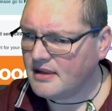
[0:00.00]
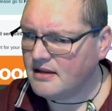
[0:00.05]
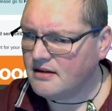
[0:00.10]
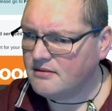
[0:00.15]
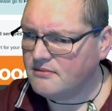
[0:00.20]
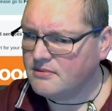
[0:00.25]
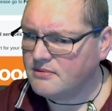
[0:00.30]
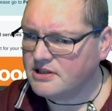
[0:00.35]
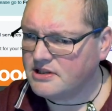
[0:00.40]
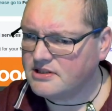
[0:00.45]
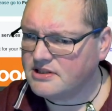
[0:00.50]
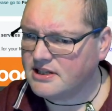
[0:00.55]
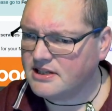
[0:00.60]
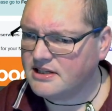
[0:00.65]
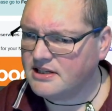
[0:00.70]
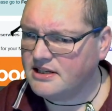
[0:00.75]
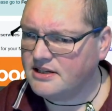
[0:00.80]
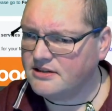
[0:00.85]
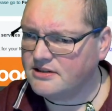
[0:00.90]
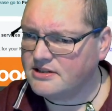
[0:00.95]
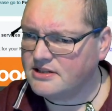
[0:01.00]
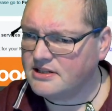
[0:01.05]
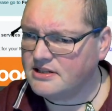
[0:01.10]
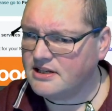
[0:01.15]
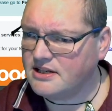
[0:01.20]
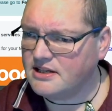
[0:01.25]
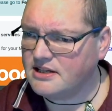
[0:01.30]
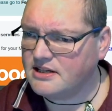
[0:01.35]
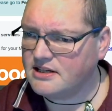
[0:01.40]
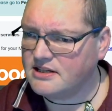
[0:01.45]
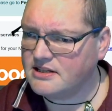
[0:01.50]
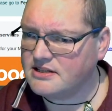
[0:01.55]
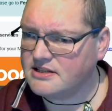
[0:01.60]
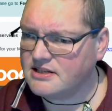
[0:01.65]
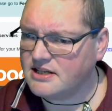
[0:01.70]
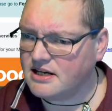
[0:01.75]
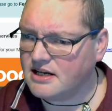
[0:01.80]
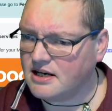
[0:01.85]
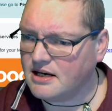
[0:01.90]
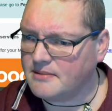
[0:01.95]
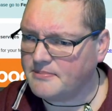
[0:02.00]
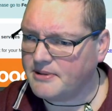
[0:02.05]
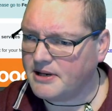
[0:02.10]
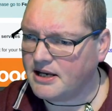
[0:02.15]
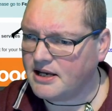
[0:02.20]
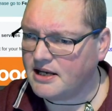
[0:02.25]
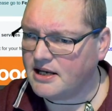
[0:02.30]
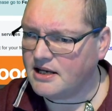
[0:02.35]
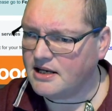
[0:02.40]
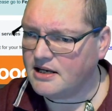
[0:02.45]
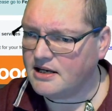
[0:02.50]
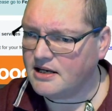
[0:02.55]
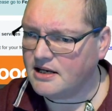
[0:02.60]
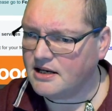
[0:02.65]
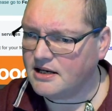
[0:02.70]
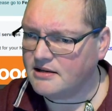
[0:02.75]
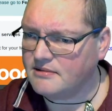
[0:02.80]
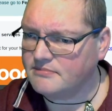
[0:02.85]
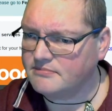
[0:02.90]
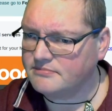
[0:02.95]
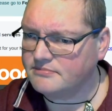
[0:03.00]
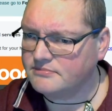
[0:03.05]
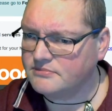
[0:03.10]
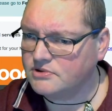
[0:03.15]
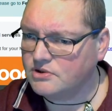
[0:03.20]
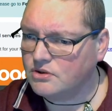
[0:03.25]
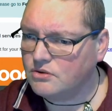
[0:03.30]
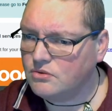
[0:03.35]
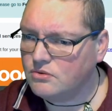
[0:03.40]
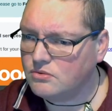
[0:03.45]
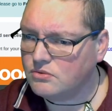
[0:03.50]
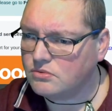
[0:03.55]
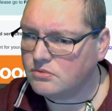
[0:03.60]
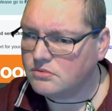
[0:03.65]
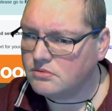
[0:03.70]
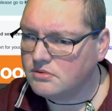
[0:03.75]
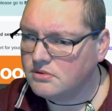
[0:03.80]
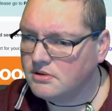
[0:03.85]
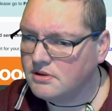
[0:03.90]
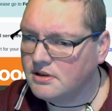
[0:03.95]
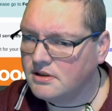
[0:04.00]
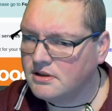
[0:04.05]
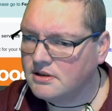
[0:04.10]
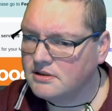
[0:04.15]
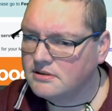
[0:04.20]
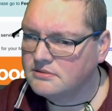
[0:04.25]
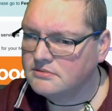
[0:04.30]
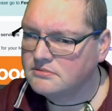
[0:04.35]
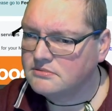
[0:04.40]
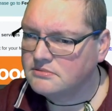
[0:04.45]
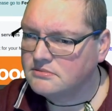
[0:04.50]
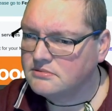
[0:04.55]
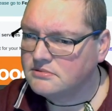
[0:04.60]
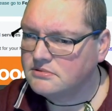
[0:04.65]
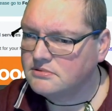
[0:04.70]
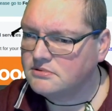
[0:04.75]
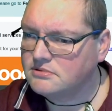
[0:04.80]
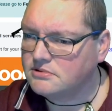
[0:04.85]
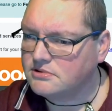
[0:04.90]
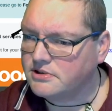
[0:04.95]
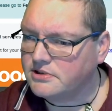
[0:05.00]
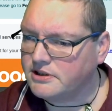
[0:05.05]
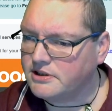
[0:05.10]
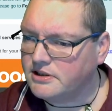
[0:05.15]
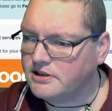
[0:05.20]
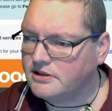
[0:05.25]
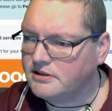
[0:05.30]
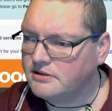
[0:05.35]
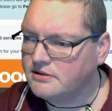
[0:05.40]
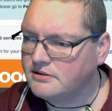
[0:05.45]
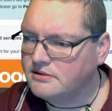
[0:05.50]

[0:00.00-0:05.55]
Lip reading: what it's done here is it has set up a, ooh, intriguing.